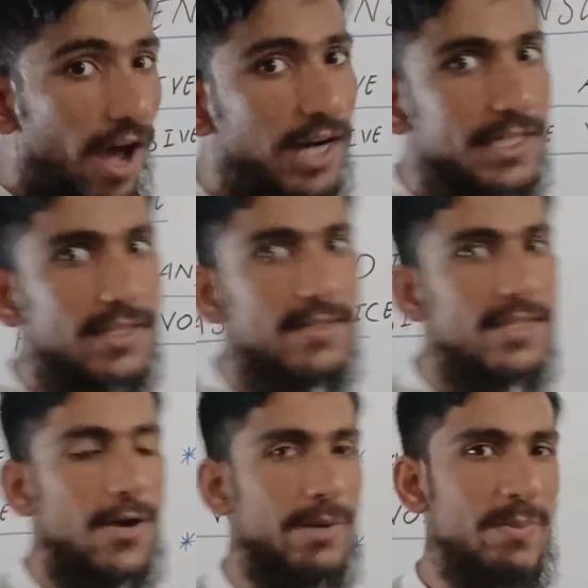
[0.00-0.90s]

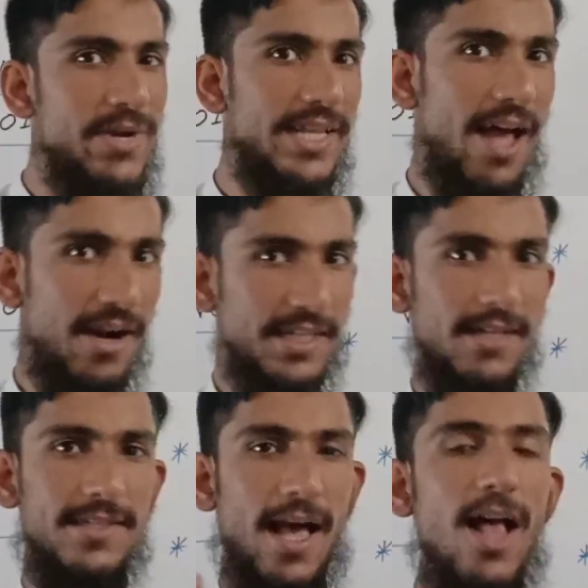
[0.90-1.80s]
articles. Now remember, the
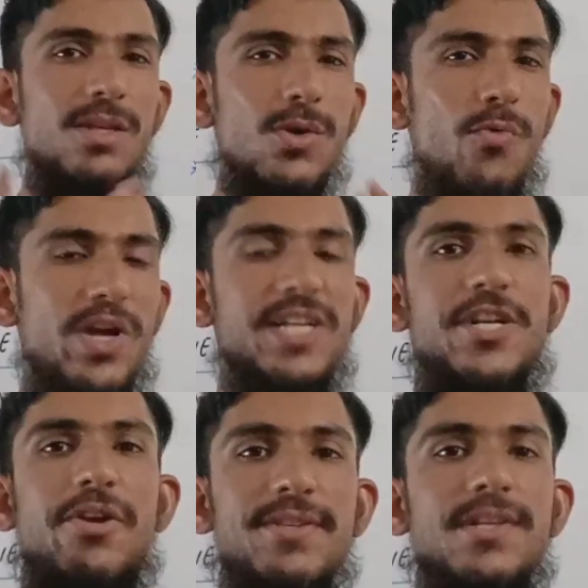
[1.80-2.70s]
articles also very
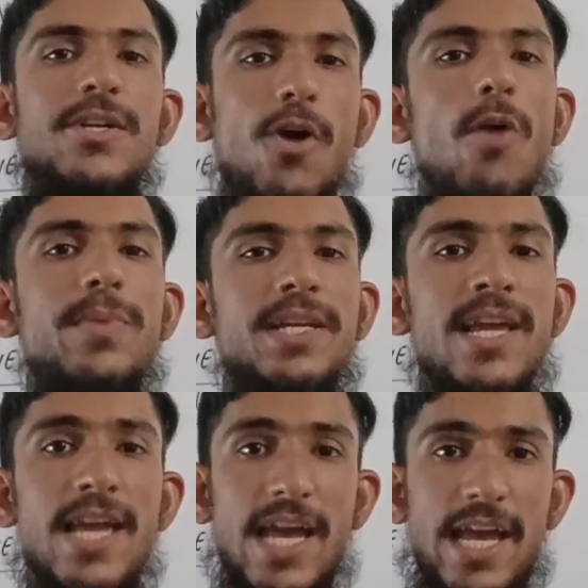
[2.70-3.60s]
interesting topic
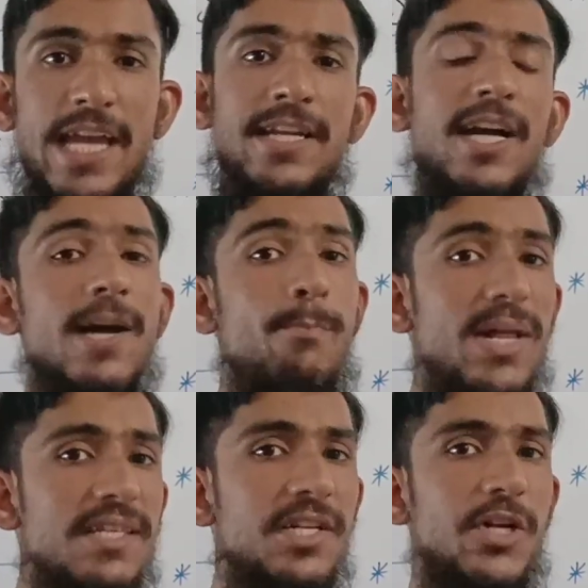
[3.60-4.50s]
and a
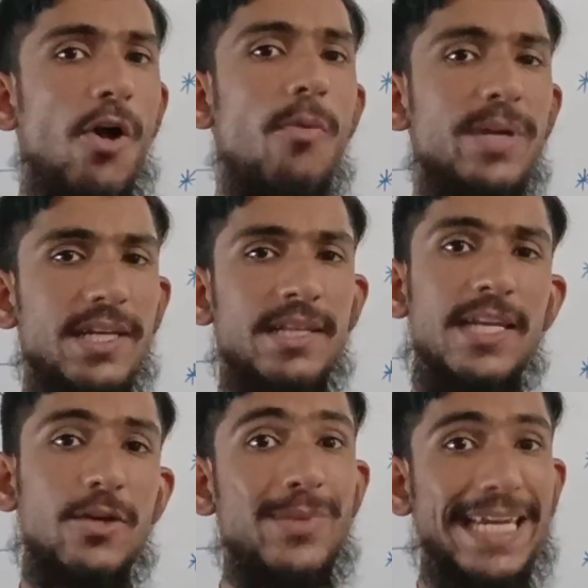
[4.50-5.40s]
compulsory topic in
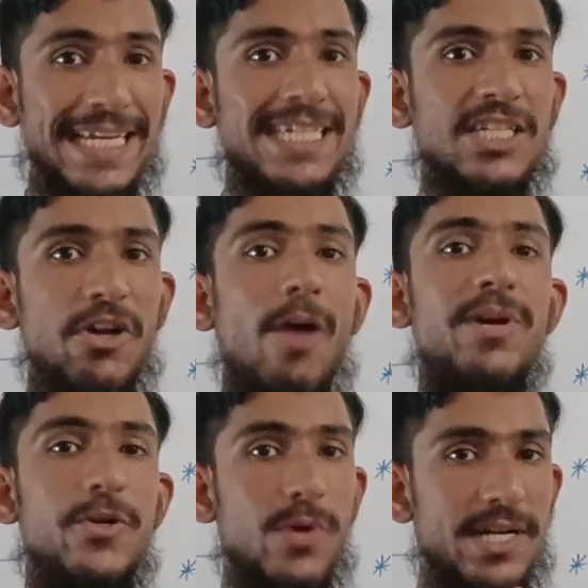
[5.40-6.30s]
that of the English
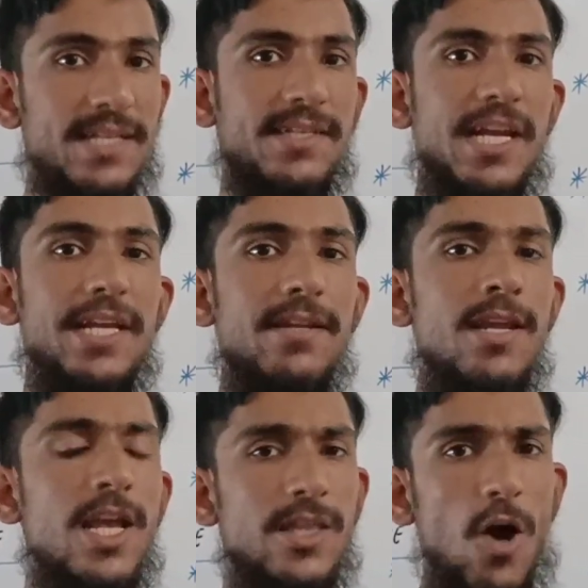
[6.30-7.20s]
grammar to understand.
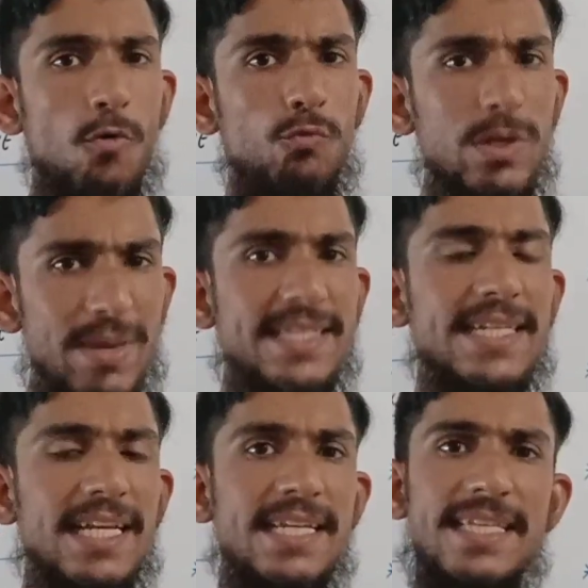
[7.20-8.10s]
Now we
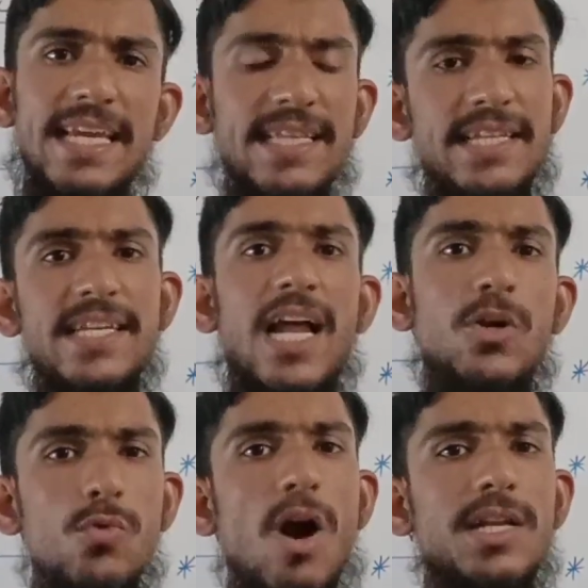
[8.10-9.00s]
basically say that there are
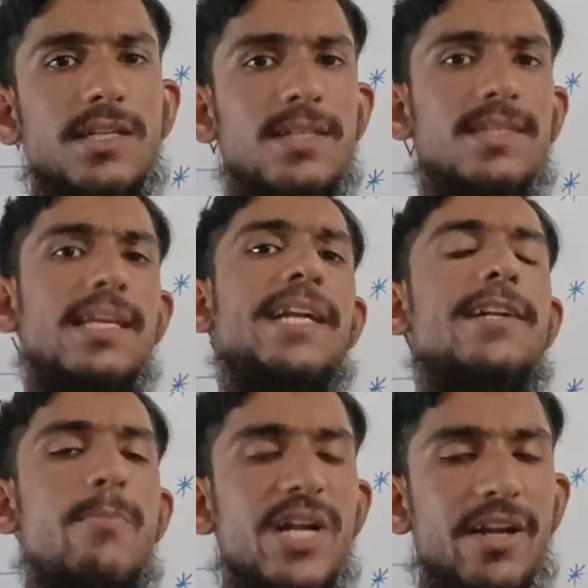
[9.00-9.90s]
two articles,
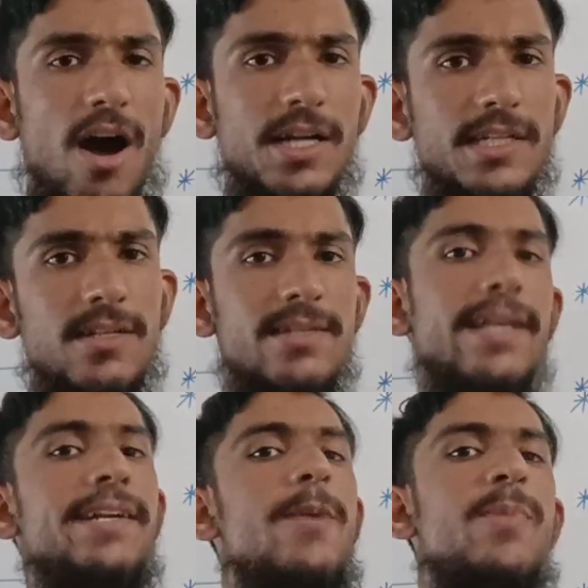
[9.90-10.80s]
indefinite articles
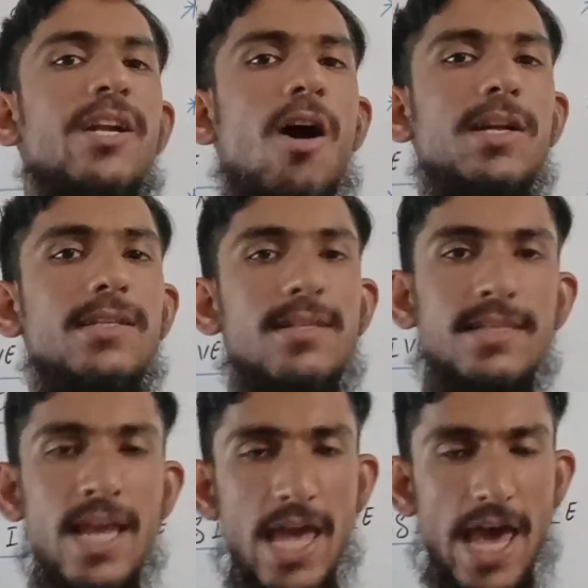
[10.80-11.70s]
and definite
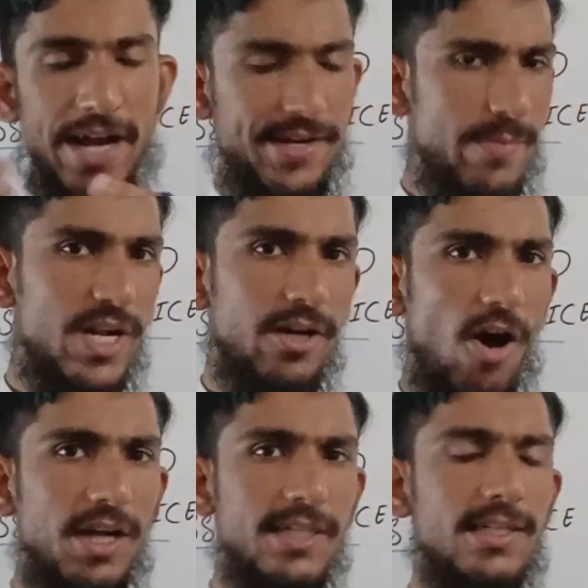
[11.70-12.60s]
articles. And definite
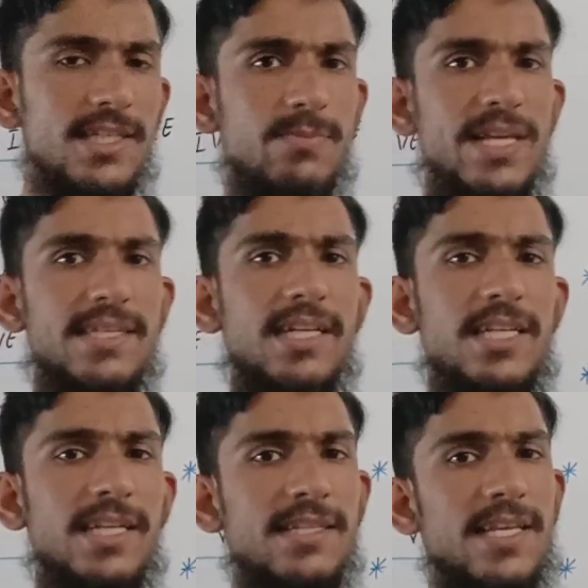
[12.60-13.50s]
articles
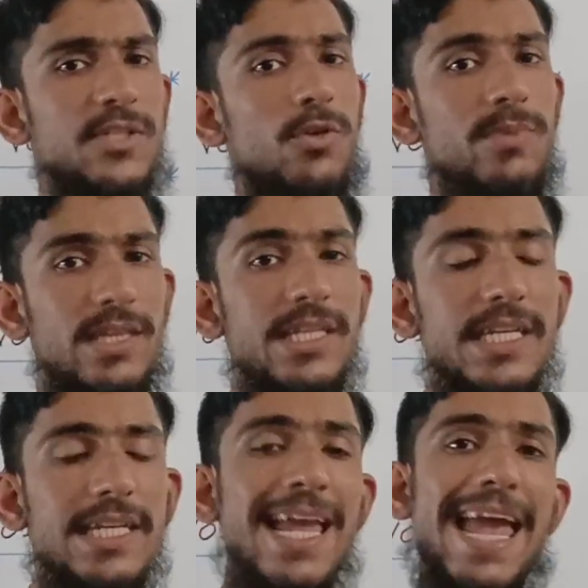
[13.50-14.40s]
basically consist of
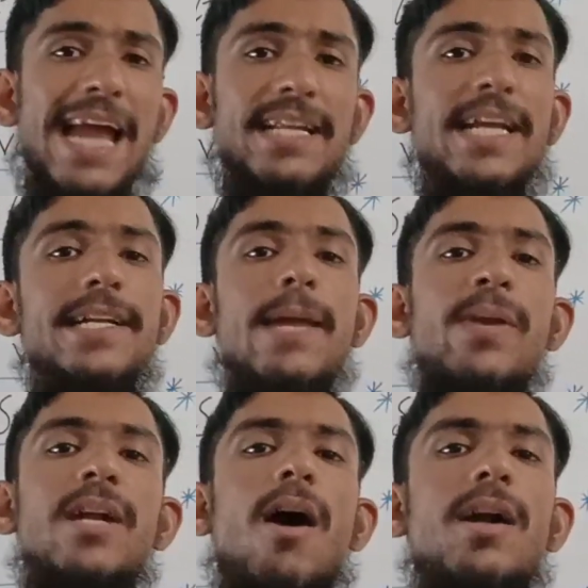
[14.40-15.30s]
the, and
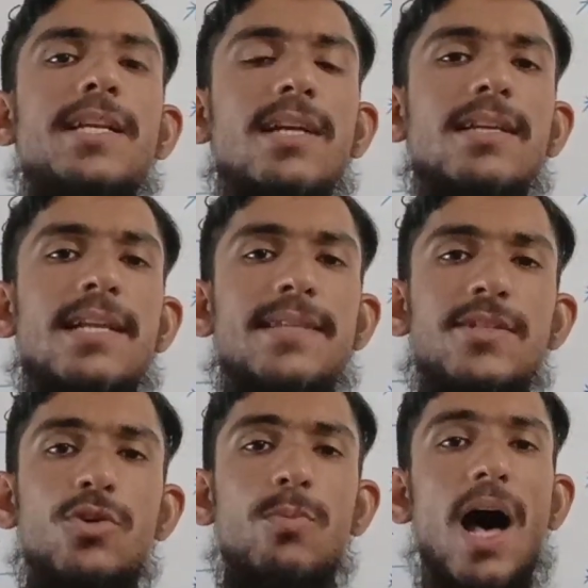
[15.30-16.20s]
indefinite article
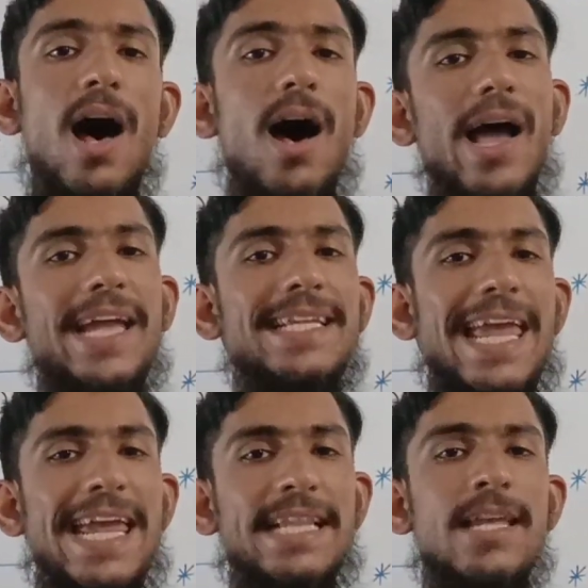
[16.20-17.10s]
consist of a and
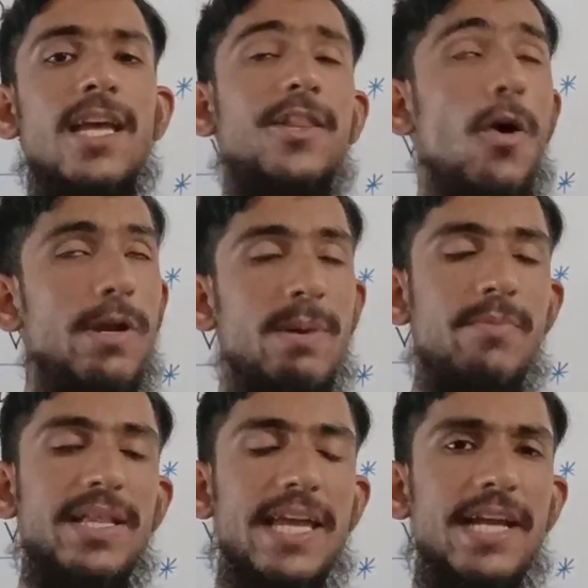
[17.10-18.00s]
n. Now
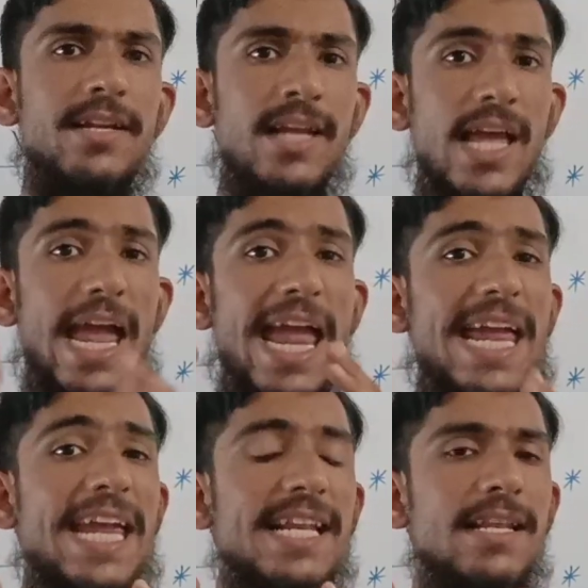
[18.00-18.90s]
remember that
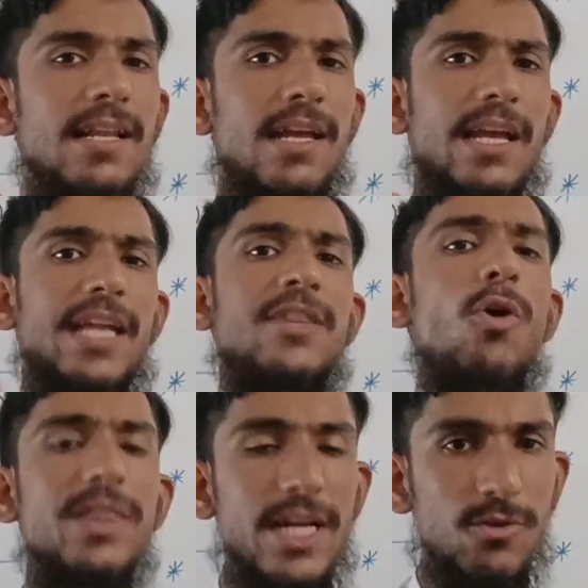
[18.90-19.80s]
n,
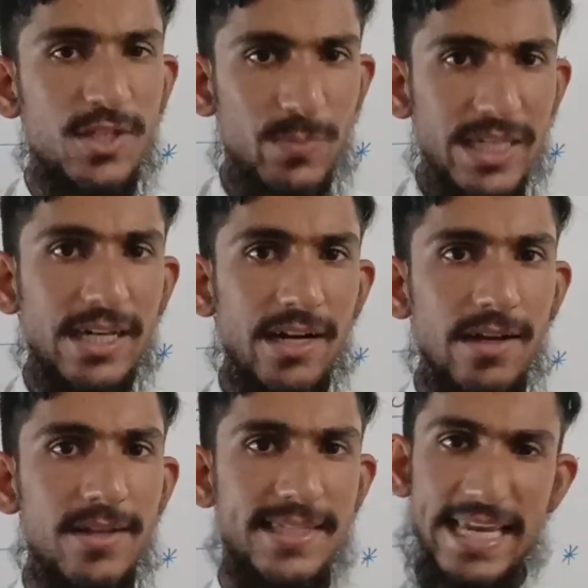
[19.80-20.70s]
non-native
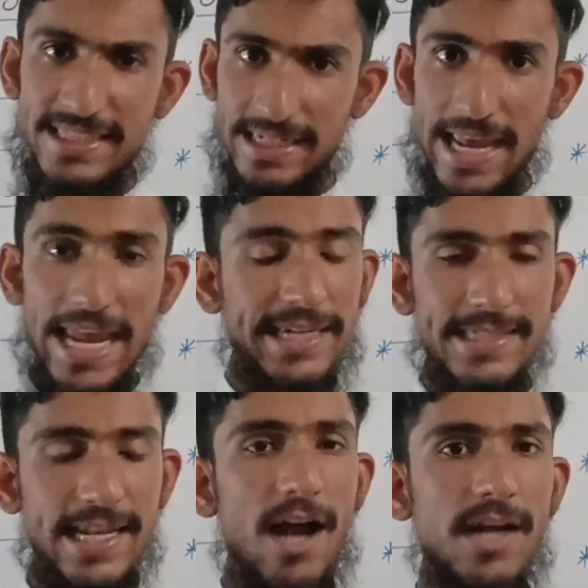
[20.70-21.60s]
speaker says that n
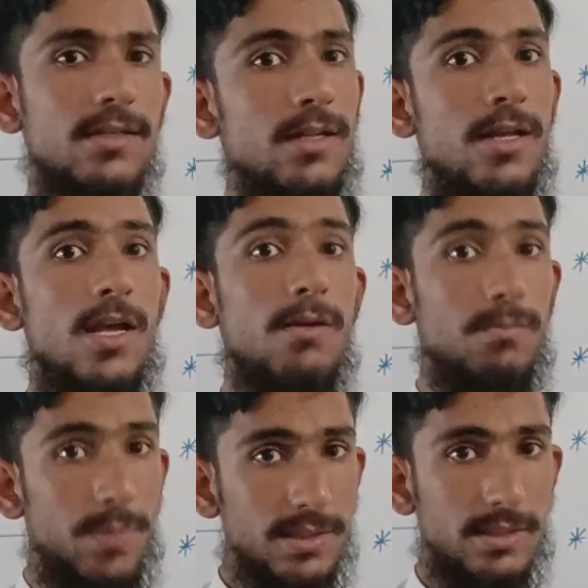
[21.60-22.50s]
is an article,
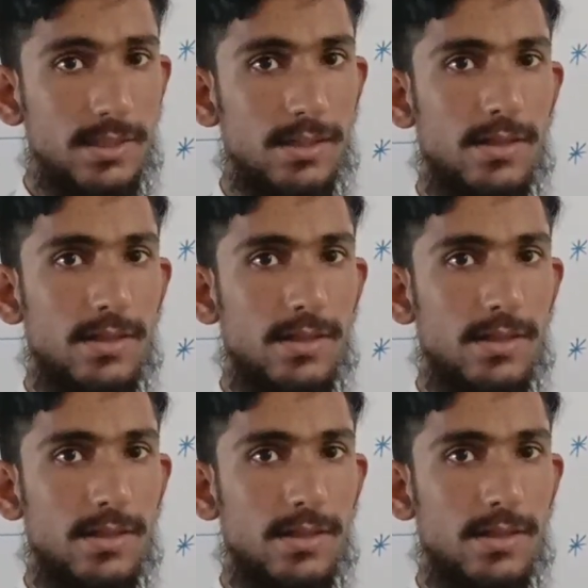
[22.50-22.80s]
but